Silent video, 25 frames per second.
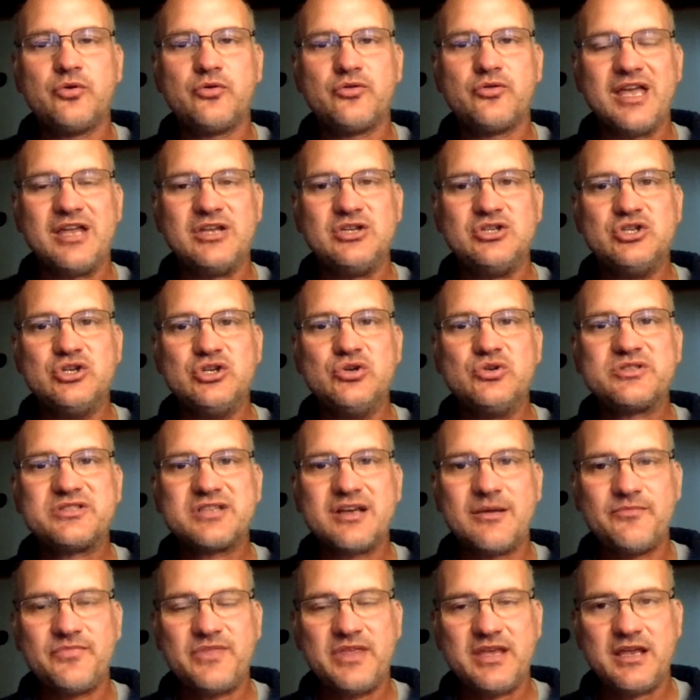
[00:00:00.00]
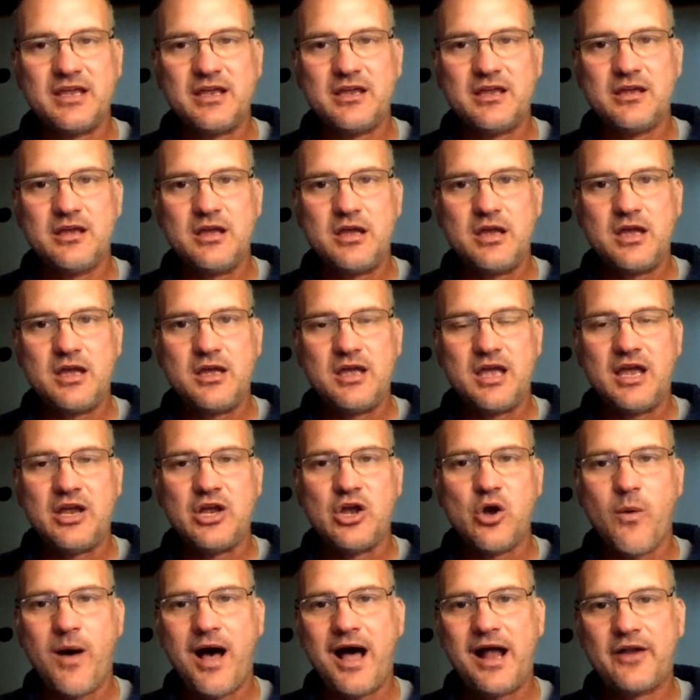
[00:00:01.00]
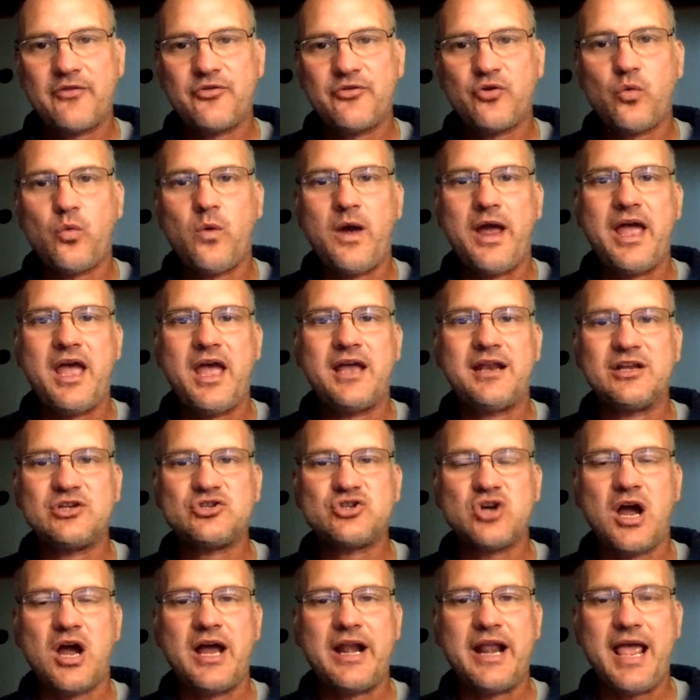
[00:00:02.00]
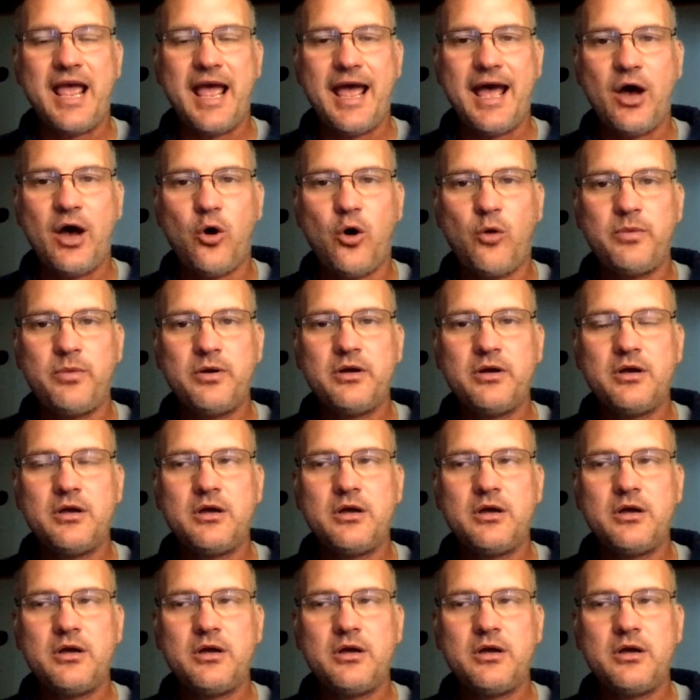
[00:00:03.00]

they do something and go out of their way to try to help.